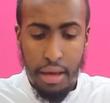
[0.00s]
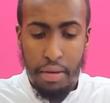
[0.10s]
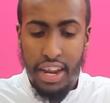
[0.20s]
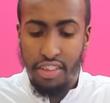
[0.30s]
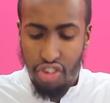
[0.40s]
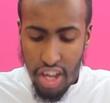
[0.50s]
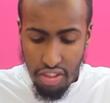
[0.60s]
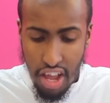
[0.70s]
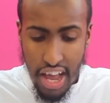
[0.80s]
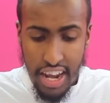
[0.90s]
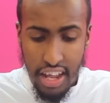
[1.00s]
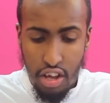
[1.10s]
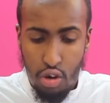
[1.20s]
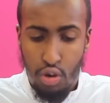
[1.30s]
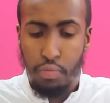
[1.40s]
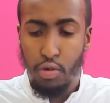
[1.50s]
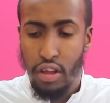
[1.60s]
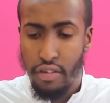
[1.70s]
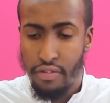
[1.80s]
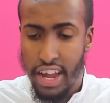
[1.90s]
but it's shaitan who has
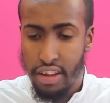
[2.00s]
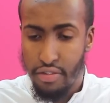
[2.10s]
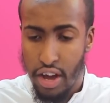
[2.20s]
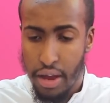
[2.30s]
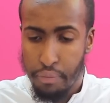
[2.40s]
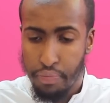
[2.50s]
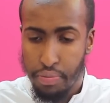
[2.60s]
beautified it for her.